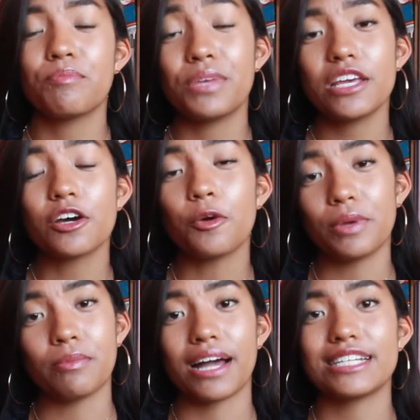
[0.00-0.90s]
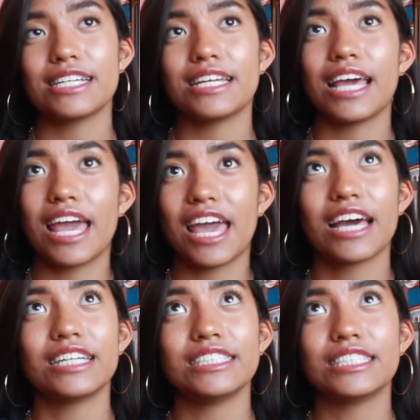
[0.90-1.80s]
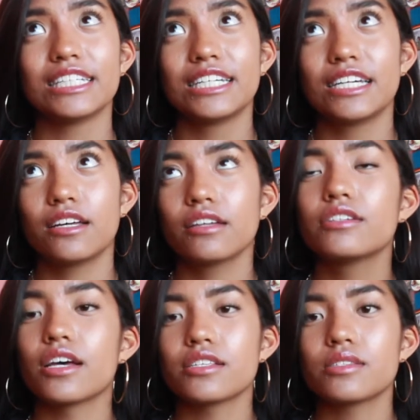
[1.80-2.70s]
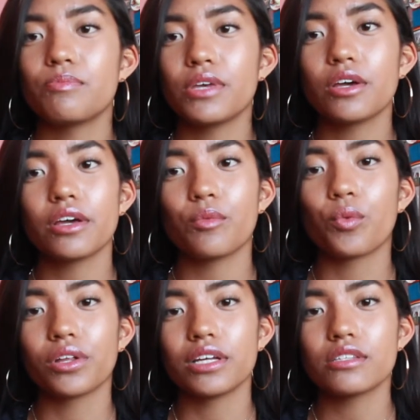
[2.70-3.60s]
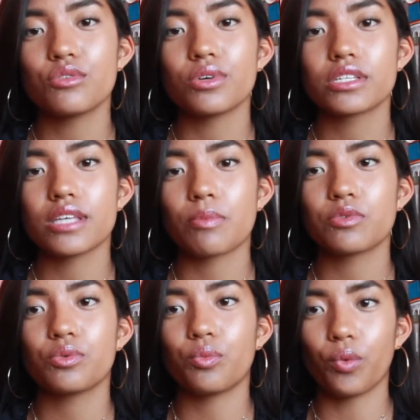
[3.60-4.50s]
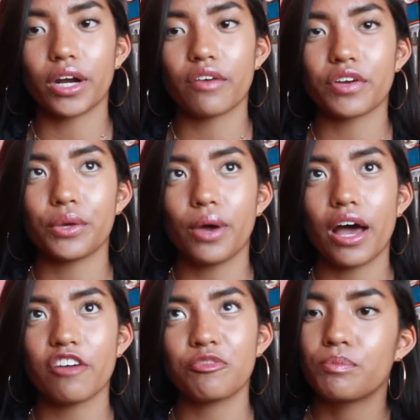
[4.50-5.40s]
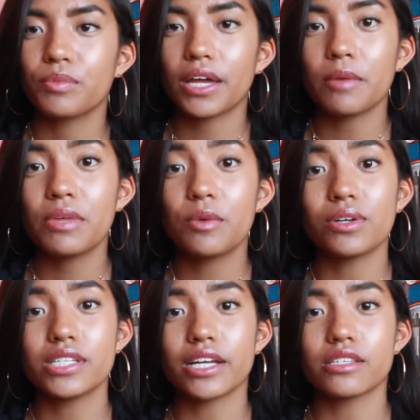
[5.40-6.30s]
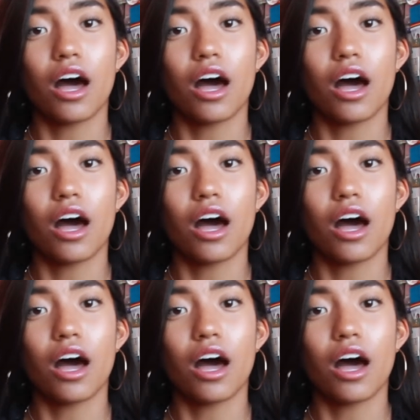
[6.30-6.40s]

being open-minded and just being willing to accept whatever you have. Getting P1 tickets